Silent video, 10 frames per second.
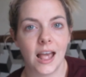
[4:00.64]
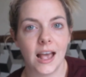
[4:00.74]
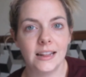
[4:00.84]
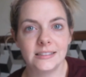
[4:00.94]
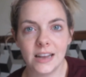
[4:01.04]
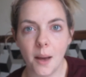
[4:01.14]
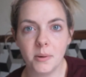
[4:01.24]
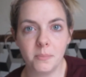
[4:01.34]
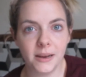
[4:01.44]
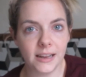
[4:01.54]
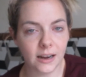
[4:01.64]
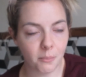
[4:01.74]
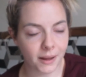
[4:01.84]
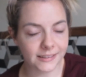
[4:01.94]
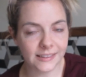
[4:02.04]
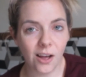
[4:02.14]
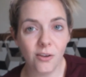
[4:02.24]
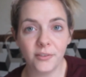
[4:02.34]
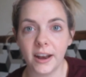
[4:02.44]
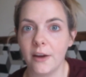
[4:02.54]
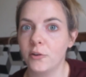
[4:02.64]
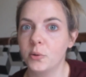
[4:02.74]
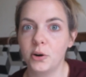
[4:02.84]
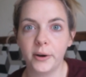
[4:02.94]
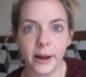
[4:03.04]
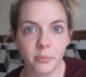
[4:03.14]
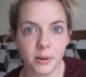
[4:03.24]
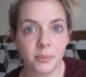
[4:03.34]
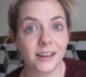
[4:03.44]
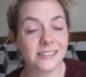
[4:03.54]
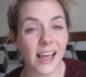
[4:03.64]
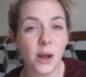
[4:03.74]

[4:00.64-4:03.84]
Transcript: and stopped beating up myself and everyone around me because